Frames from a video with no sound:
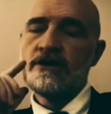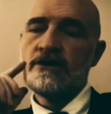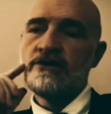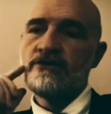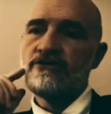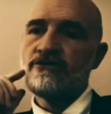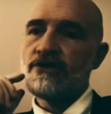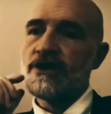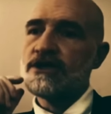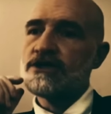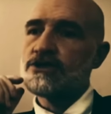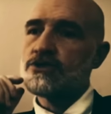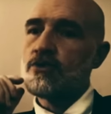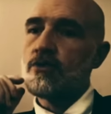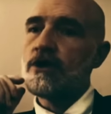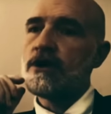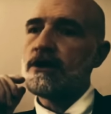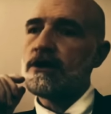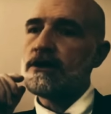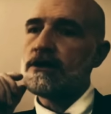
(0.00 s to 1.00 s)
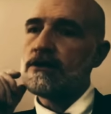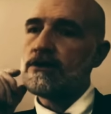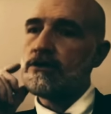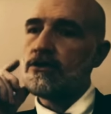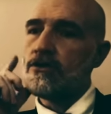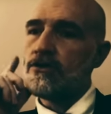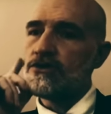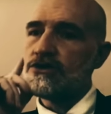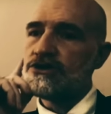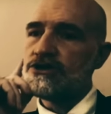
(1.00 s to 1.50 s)
Francois
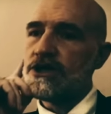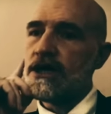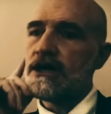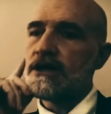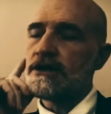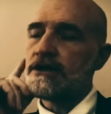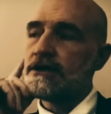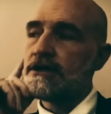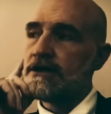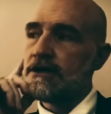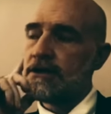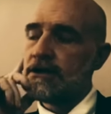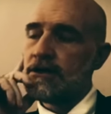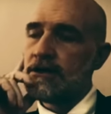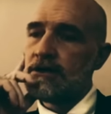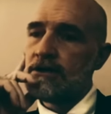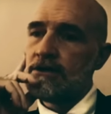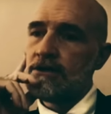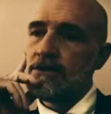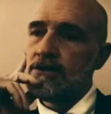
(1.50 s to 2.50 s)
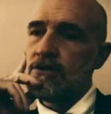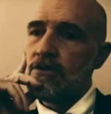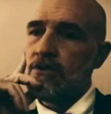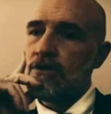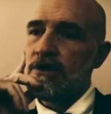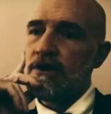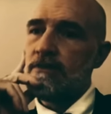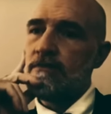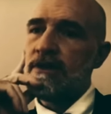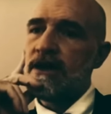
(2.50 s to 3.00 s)
or Jacques
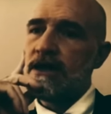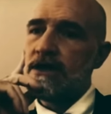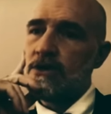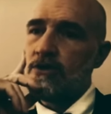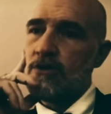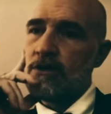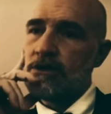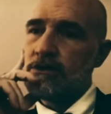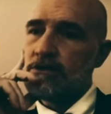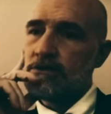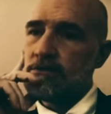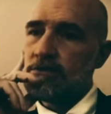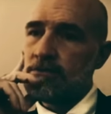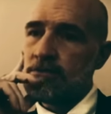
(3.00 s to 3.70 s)
or Emmanuel.